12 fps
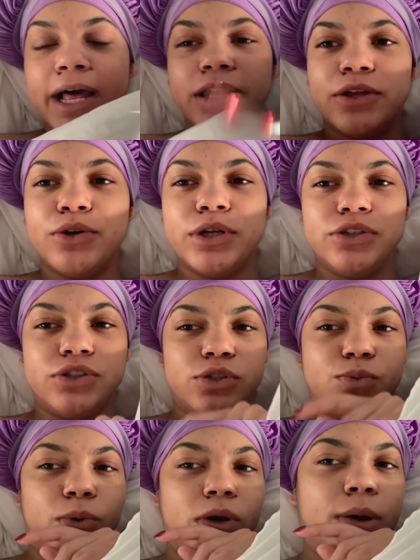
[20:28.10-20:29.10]
I literally
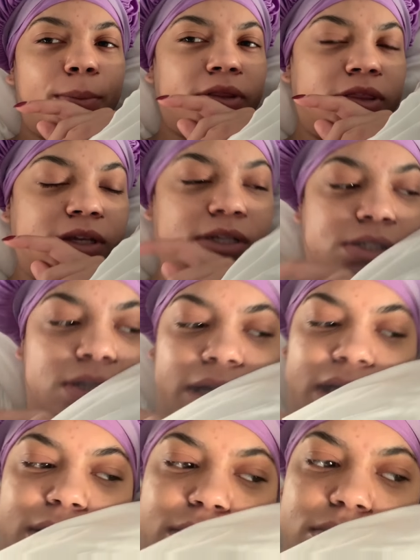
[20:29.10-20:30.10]
just woke up. I think it's
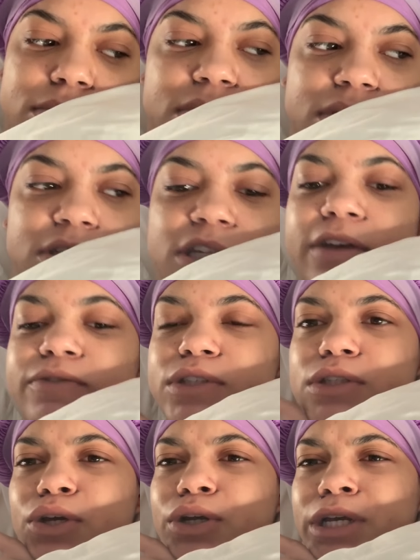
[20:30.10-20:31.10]
like
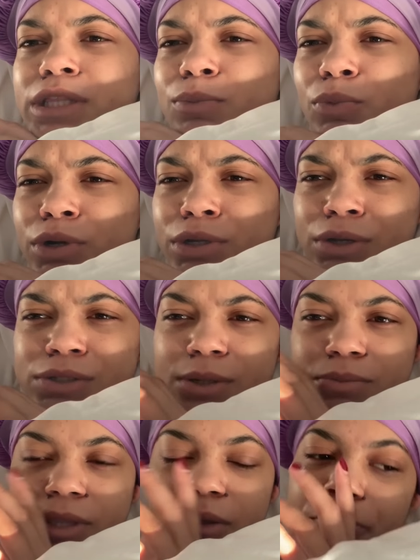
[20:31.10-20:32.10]
7:30 in the morning or
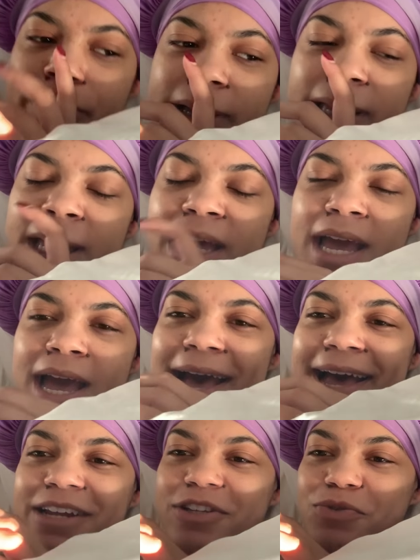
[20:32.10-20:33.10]
something, but
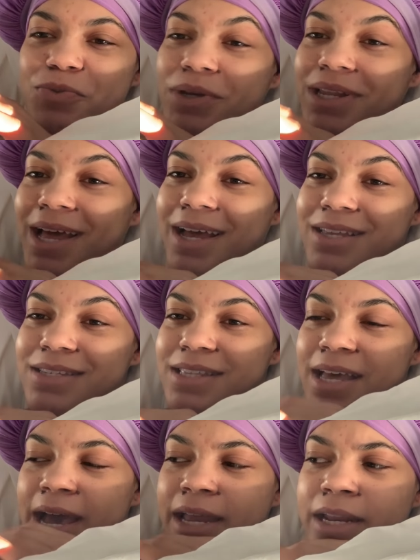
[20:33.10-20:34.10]
I just realized
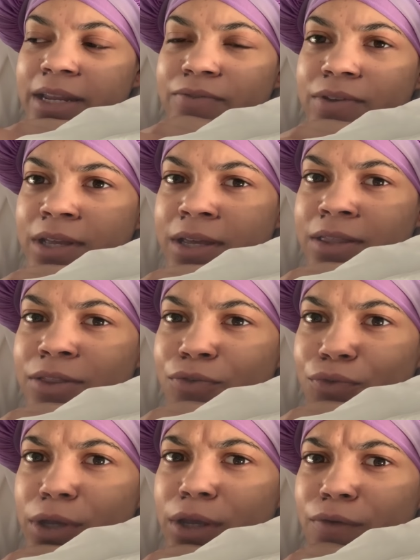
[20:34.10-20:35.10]
that I didn't even end the
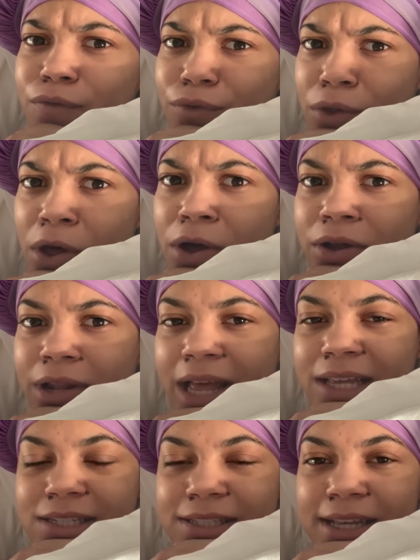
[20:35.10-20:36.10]
freaking vlog last